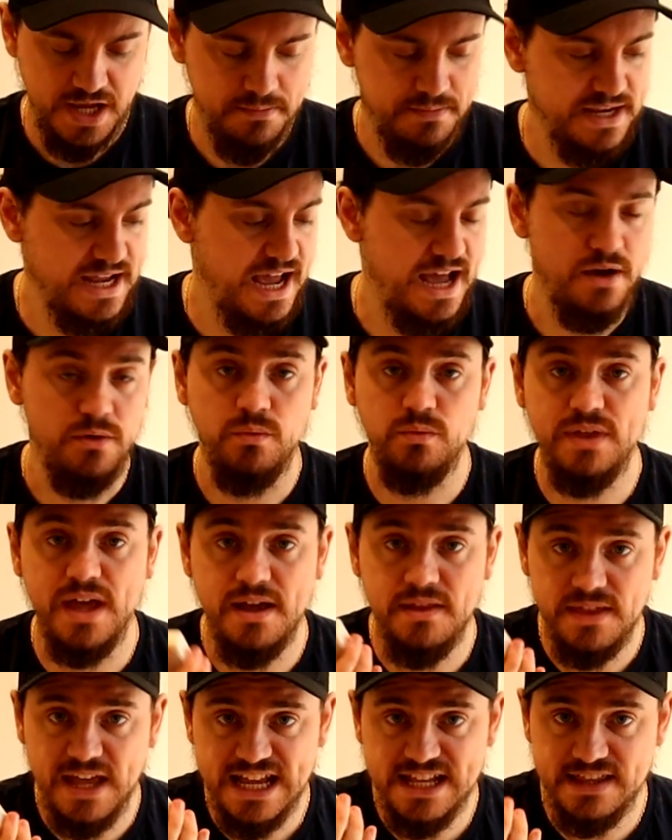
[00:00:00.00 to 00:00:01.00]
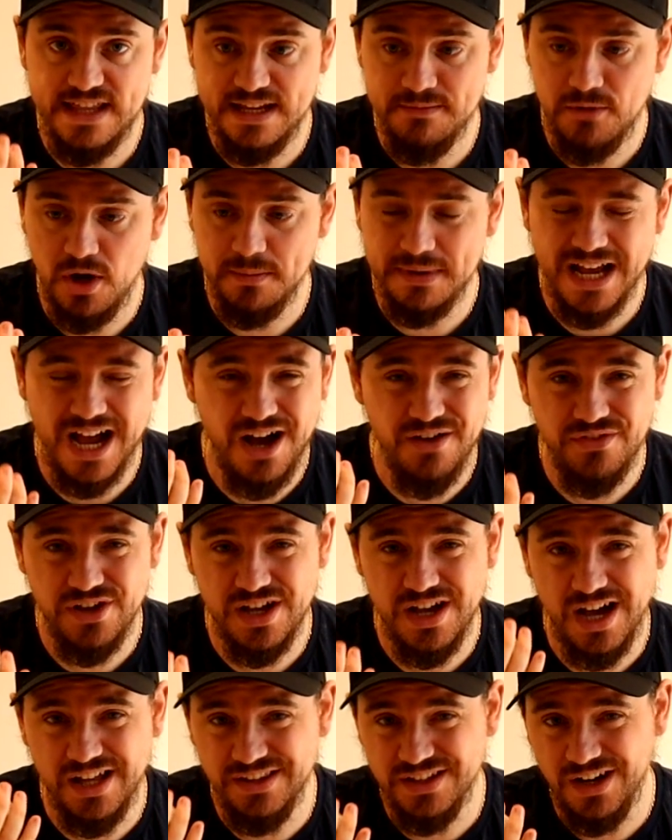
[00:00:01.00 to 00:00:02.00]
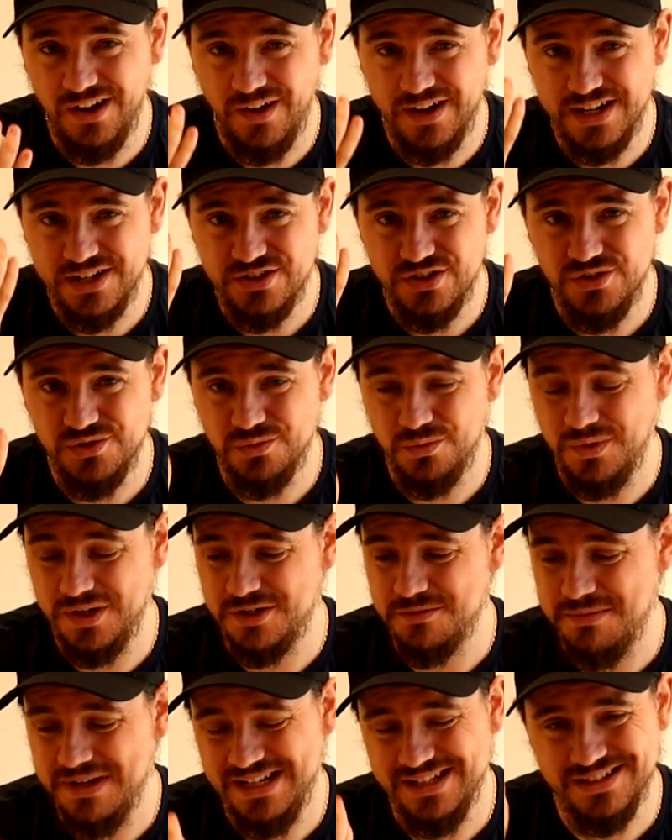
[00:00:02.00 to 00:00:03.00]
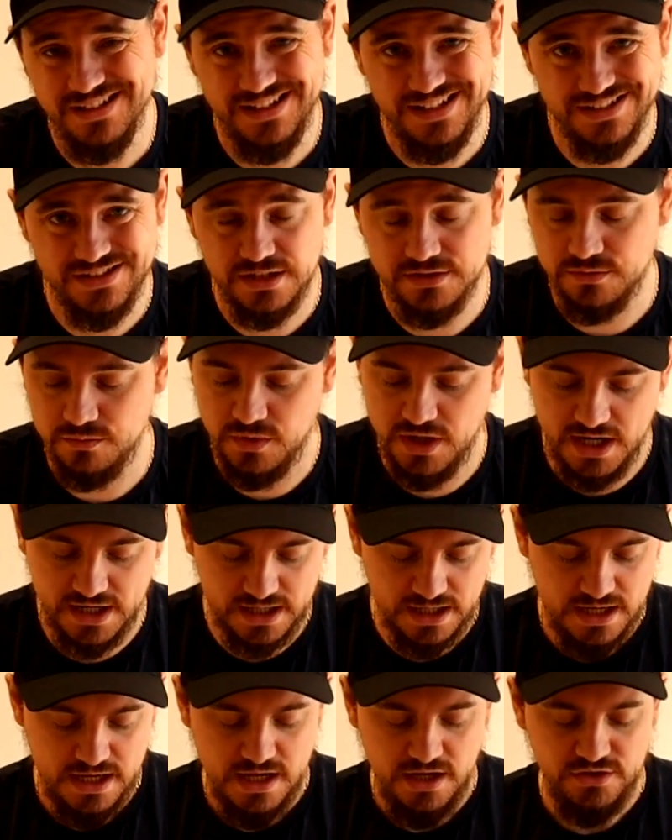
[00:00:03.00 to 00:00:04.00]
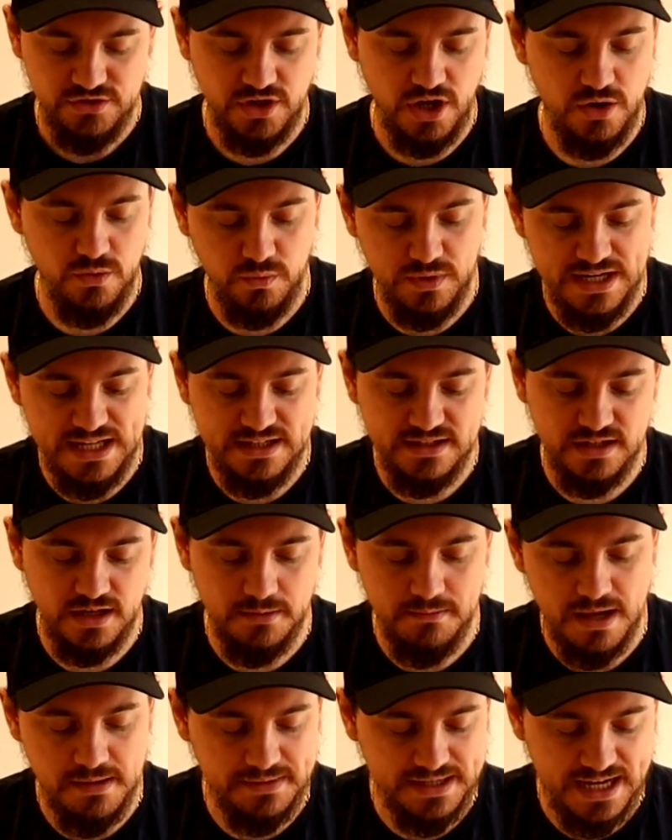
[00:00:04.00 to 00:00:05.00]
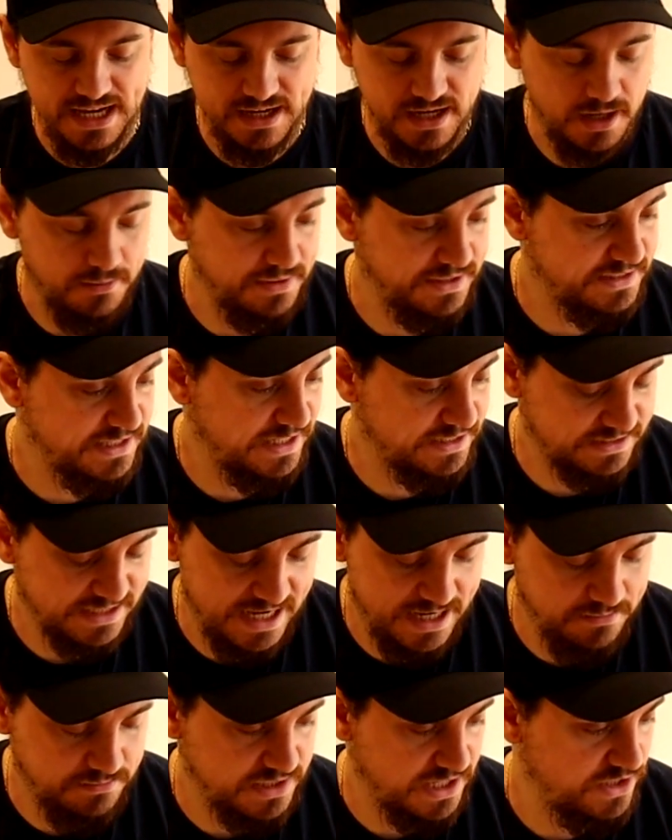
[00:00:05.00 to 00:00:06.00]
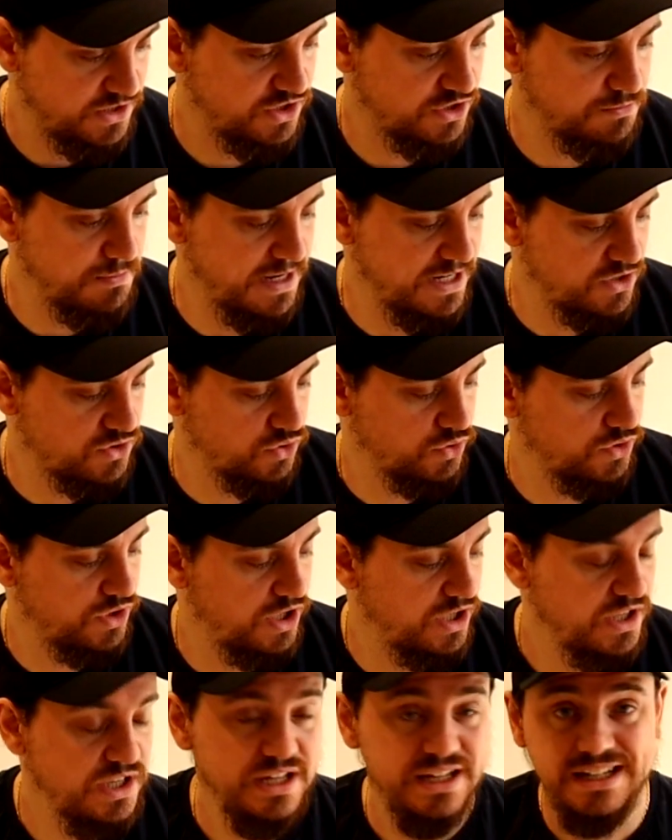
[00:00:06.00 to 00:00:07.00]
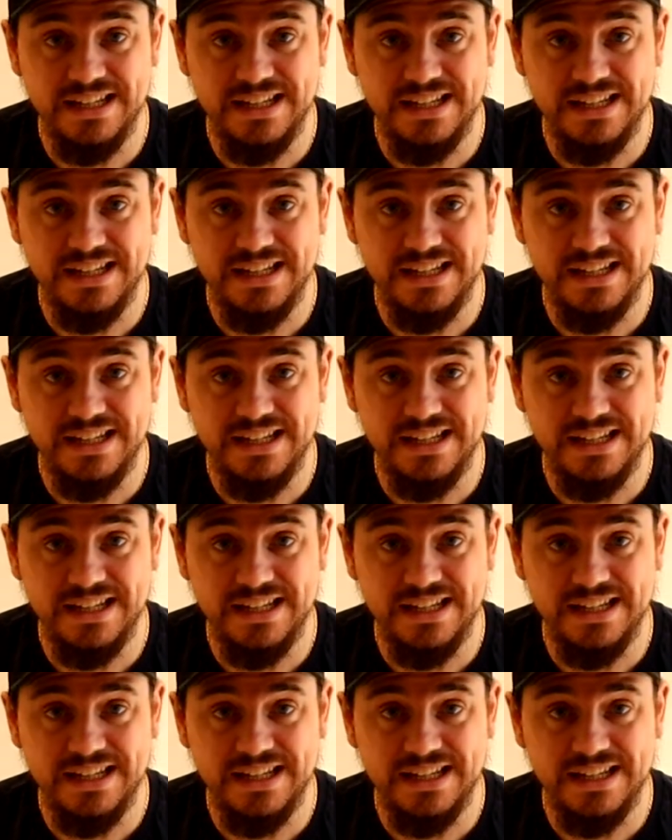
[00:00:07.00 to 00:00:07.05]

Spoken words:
But yeah, there might be other underlying issues, which means that this doesn't work. So we need to maybe get a couple of test games and just make sure that